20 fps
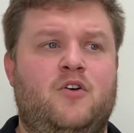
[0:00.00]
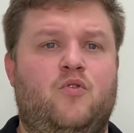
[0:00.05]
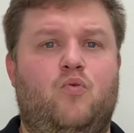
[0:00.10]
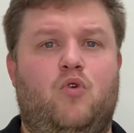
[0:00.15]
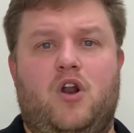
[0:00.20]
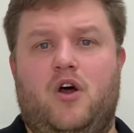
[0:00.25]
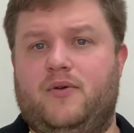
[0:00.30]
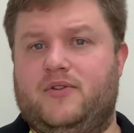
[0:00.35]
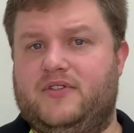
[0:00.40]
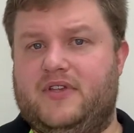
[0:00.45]

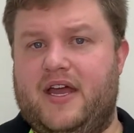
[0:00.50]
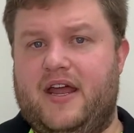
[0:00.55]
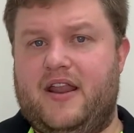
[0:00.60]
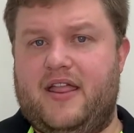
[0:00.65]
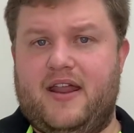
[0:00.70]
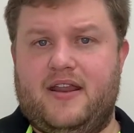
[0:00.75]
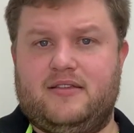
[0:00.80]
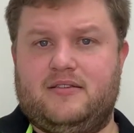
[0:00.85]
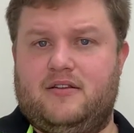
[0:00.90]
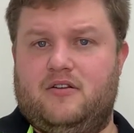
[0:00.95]
What I would say to
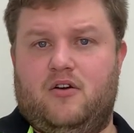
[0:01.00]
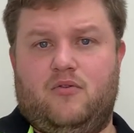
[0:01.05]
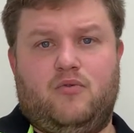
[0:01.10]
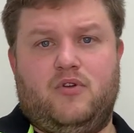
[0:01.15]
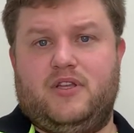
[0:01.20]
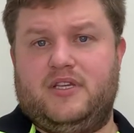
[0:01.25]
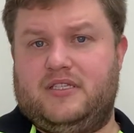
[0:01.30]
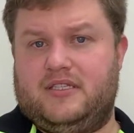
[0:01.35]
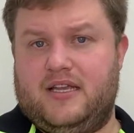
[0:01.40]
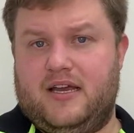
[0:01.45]
that is that I
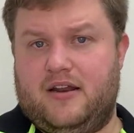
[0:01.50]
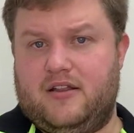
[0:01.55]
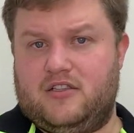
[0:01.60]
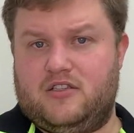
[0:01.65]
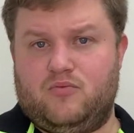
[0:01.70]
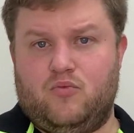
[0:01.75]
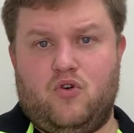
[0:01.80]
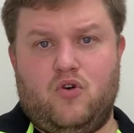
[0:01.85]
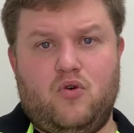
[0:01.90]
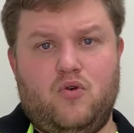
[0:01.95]
really started
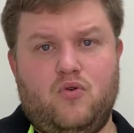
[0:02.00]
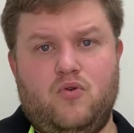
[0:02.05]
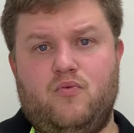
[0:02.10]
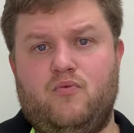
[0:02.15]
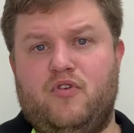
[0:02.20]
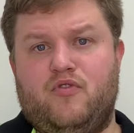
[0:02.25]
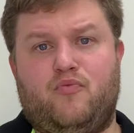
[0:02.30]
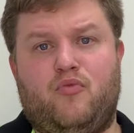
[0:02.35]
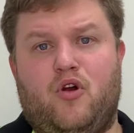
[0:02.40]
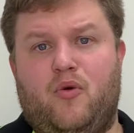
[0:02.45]
small
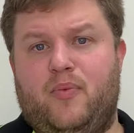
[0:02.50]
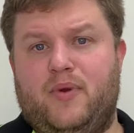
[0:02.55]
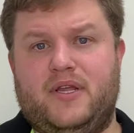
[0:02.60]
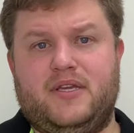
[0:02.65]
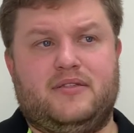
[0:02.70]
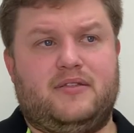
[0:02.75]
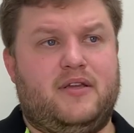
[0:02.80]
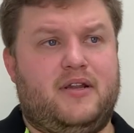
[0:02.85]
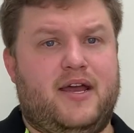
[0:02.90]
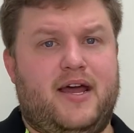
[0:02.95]
with
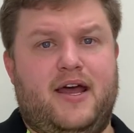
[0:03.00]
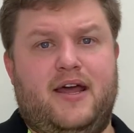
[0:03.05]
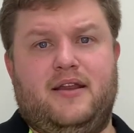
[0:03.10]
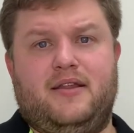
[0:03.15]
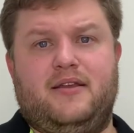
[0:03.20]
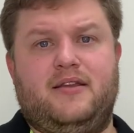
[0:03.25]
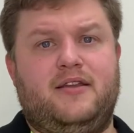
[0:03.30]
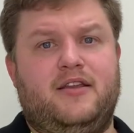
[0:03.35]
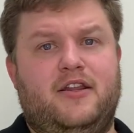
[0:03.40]
properties that had